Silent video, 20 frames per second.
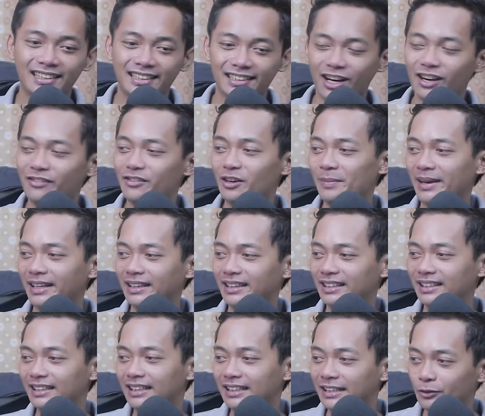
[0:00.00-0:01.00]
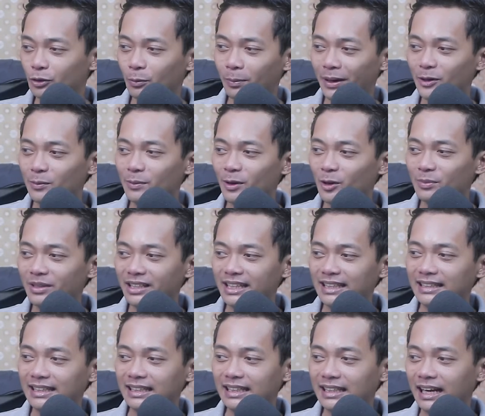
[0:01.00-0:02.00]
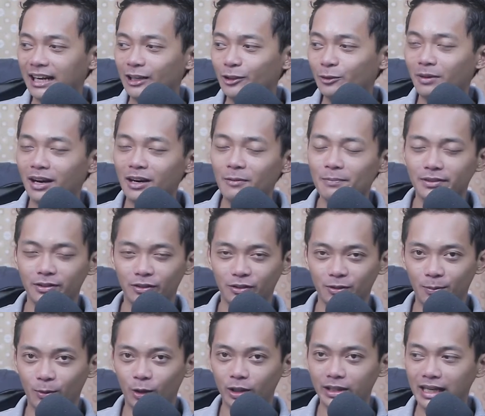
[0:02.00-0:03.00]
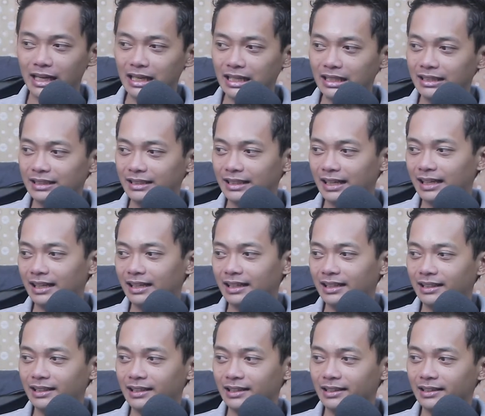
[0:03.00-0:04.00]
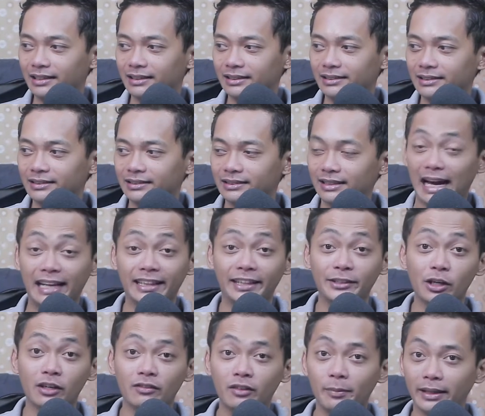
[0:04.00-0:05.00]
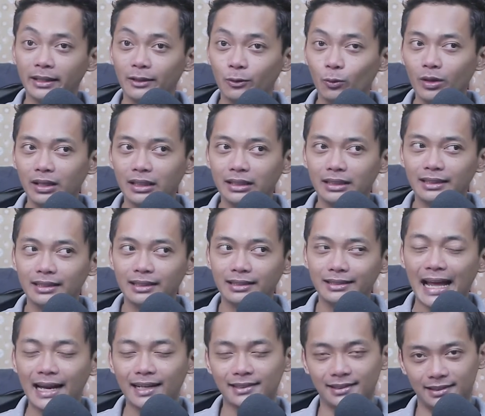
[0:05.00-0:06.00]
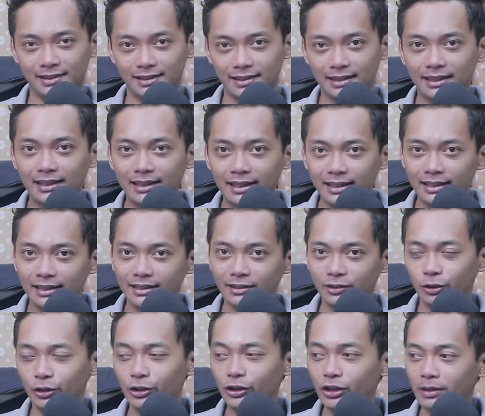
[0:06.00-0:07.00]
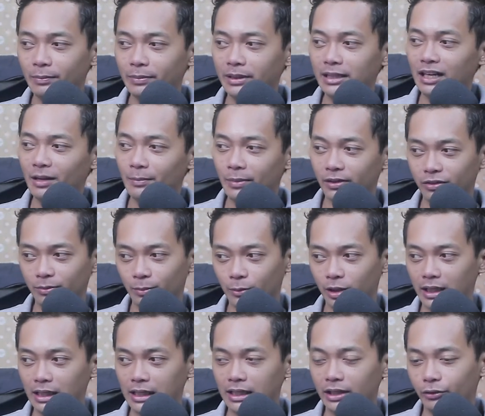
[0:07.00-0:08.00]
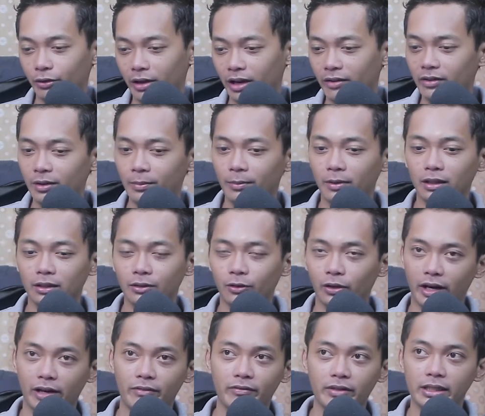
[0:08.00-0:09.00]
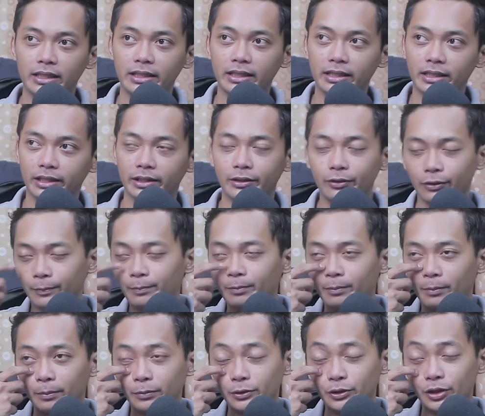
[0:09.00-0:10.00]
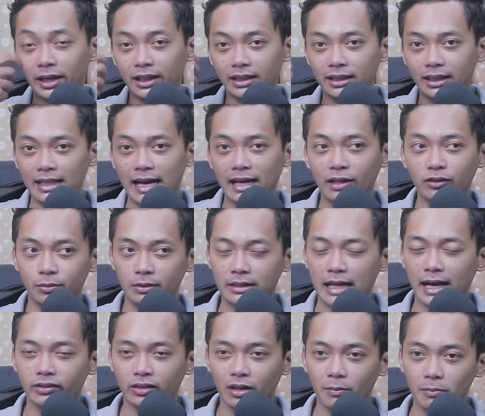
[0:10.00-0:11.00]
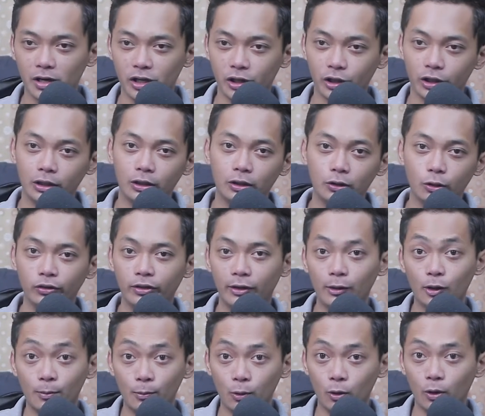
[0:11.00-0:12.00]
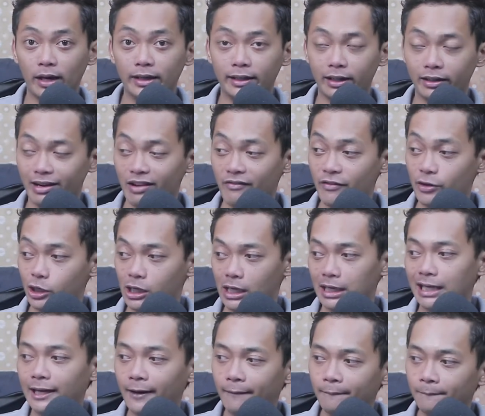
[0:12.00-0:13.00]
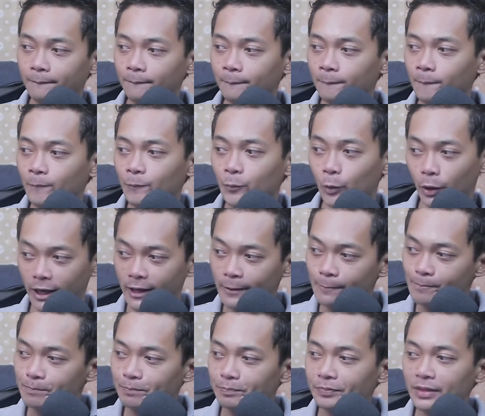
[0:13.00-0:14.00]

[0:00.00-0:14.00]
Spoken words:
government. So, paano ba kumikita? Ano ba ang business model ng ating government? Well, tax. So, yun ang pinaka-business model nila. So, every month or every, you know, during the taxing period, doon sila kumukuha ng revenue nila. Okay?